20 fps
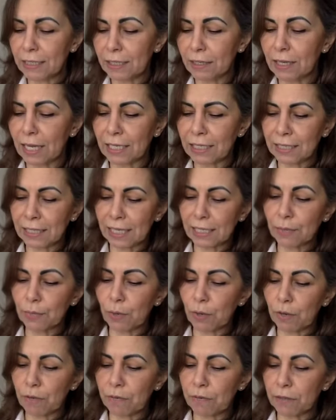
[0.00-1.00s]
So that's
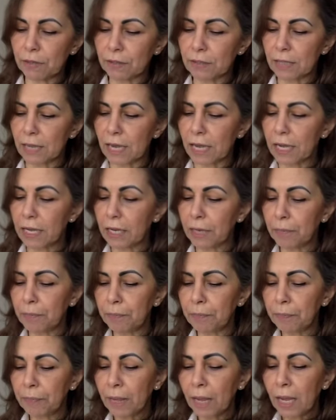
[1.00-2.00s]
what it feels like.
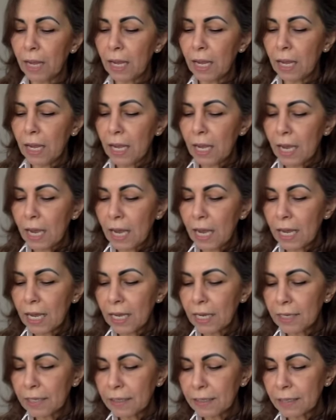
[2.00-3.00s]

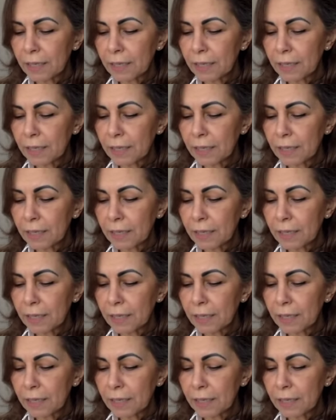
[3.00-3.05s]
And